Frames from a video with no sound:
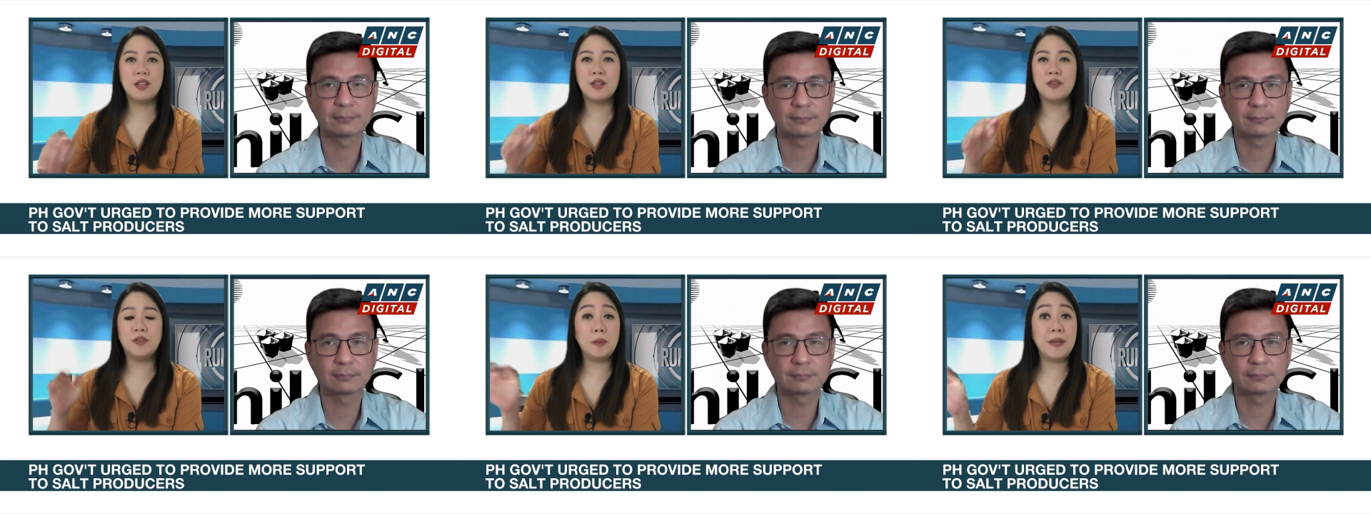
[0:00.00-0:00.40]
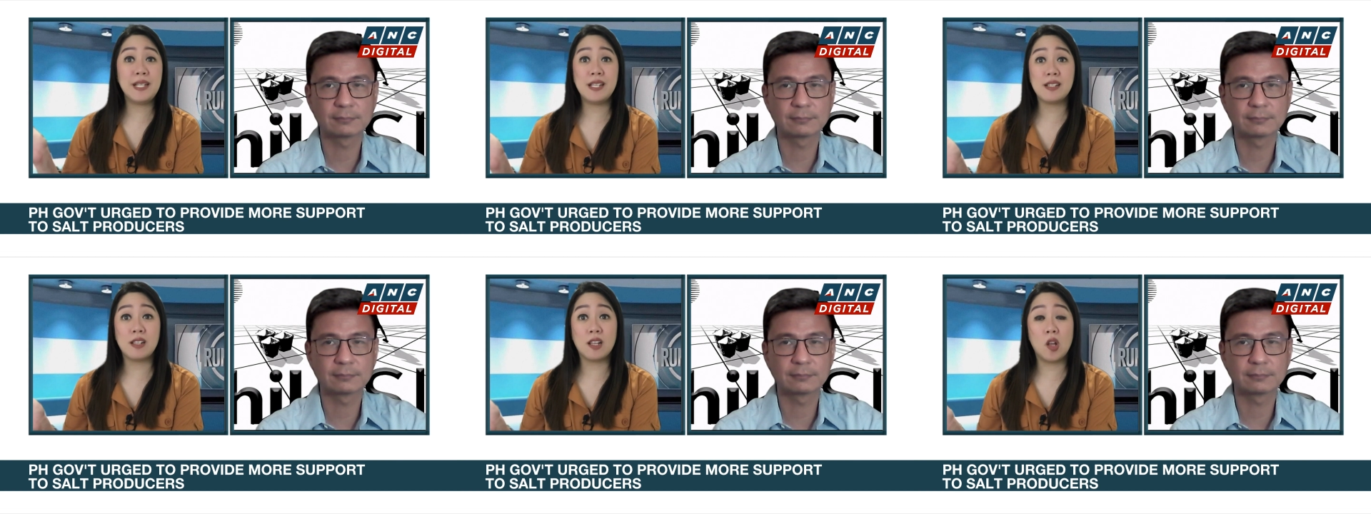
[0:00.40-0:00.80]
Speaker 1: Philippines
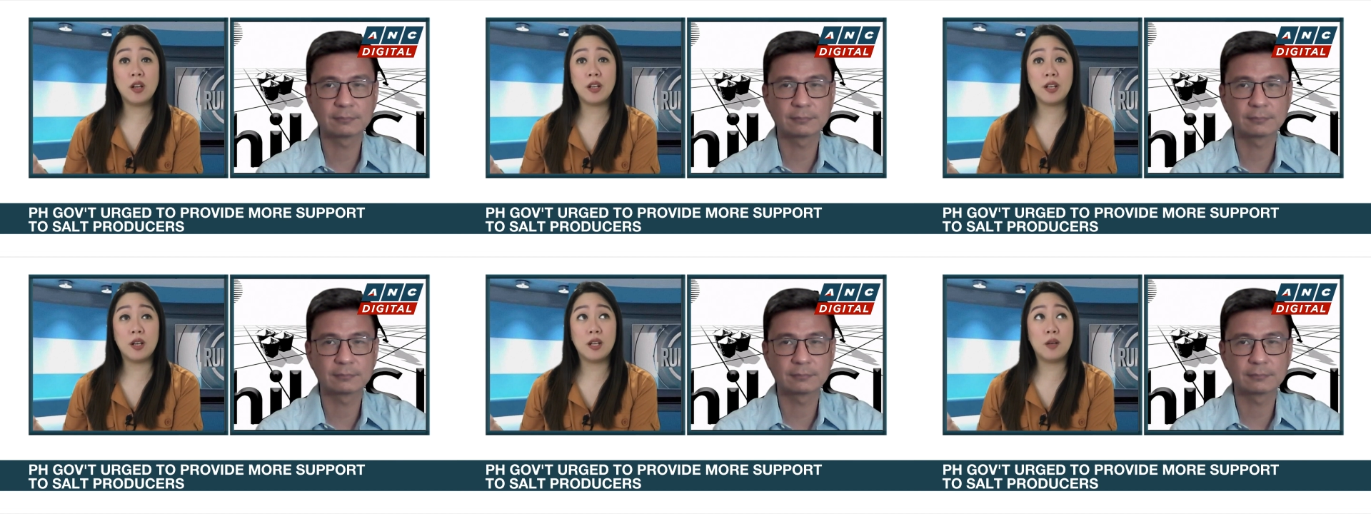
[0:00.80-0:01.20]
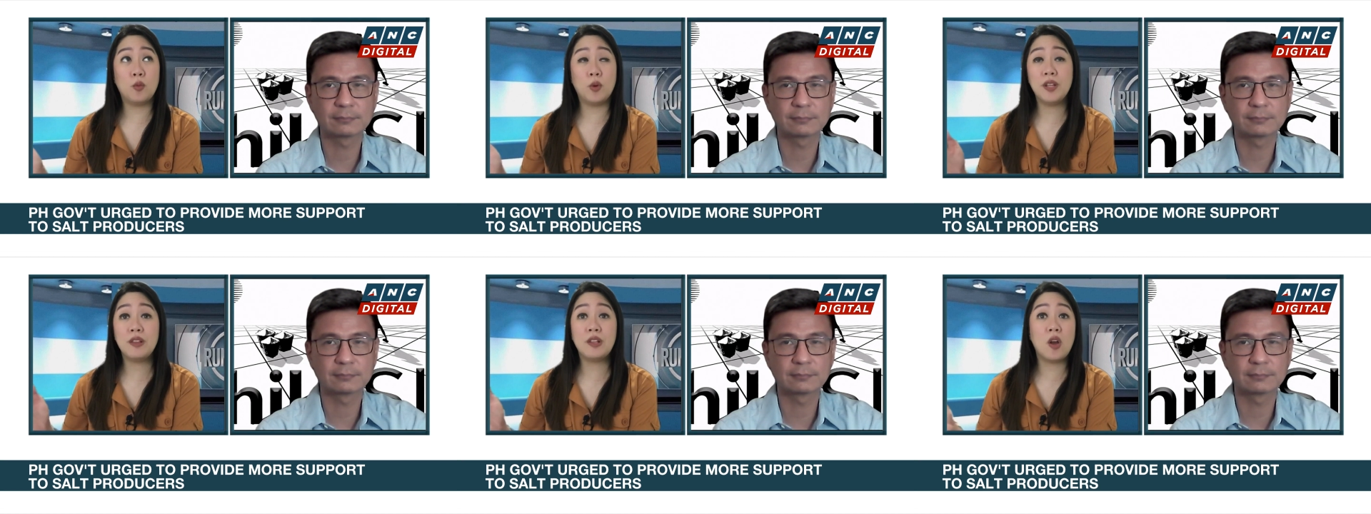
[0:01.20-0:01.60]
has a long, uh,
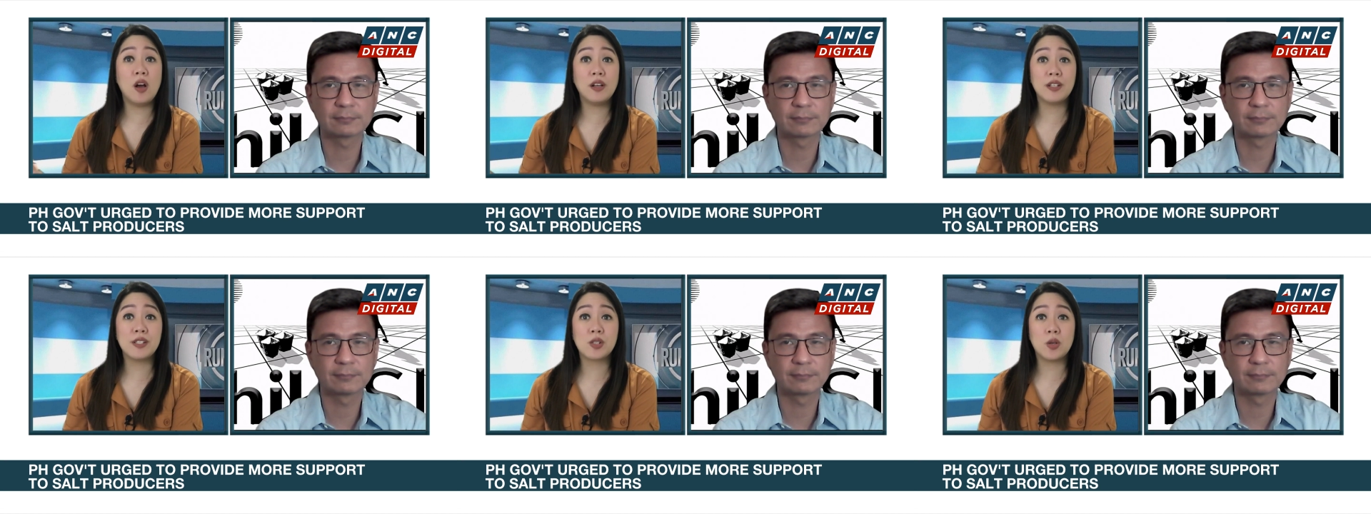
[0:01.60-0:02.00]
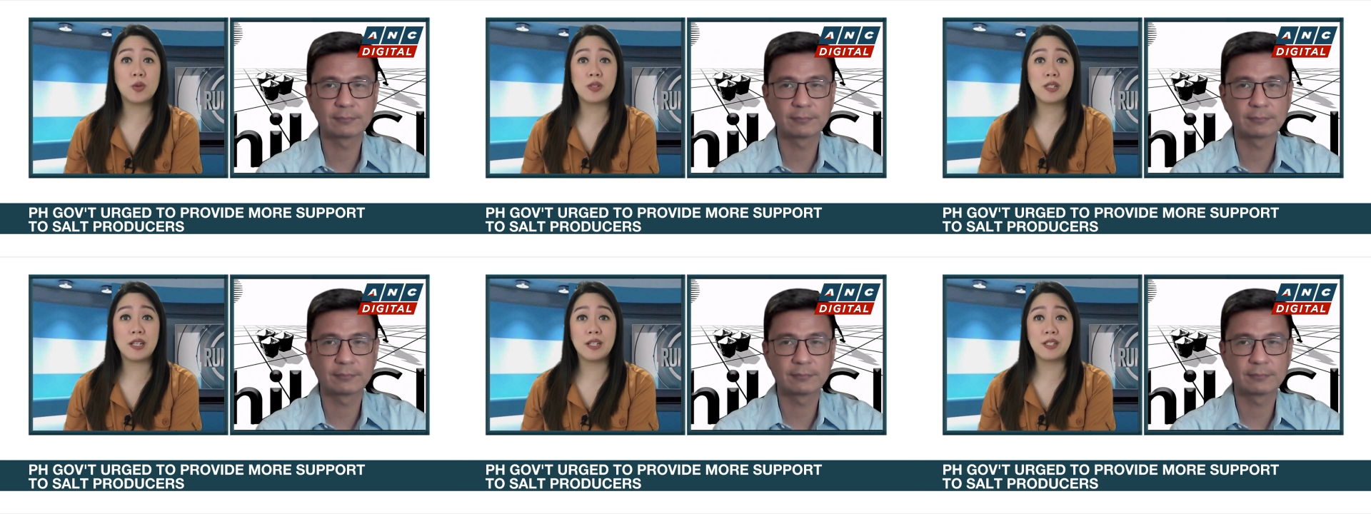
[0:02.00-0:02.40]
one of the longest
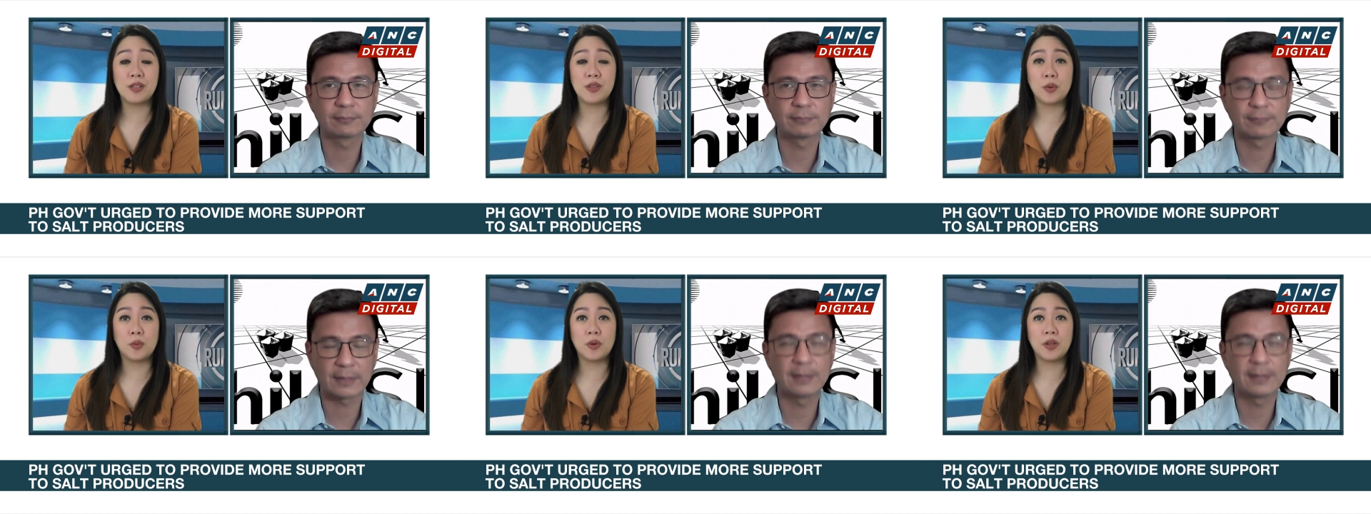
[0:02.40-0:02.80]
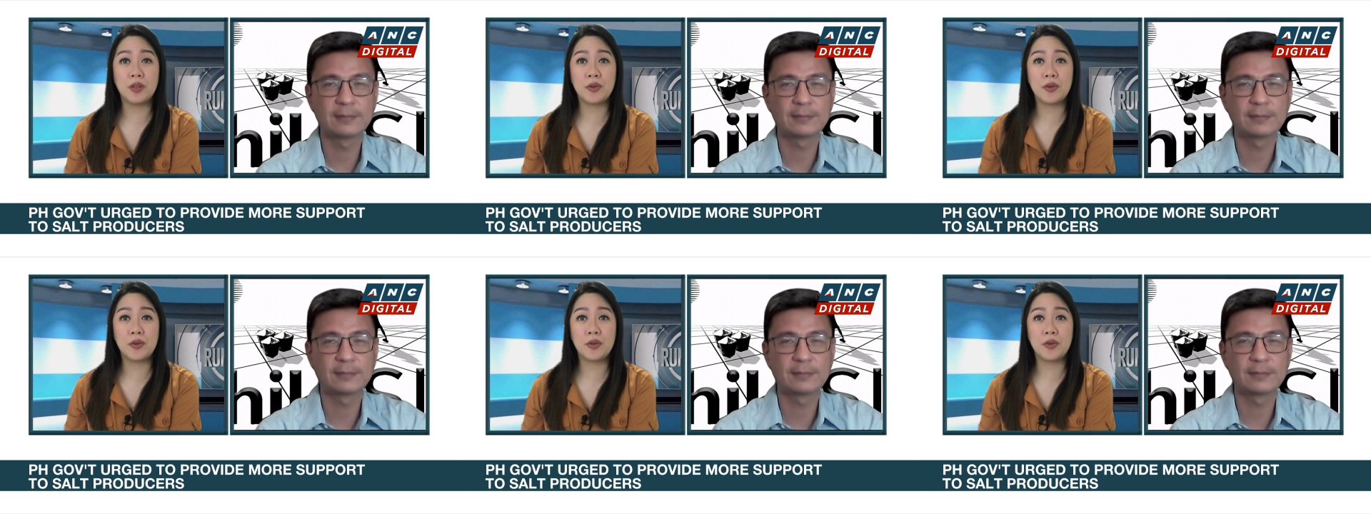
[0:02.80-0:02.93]
coastlines in the world,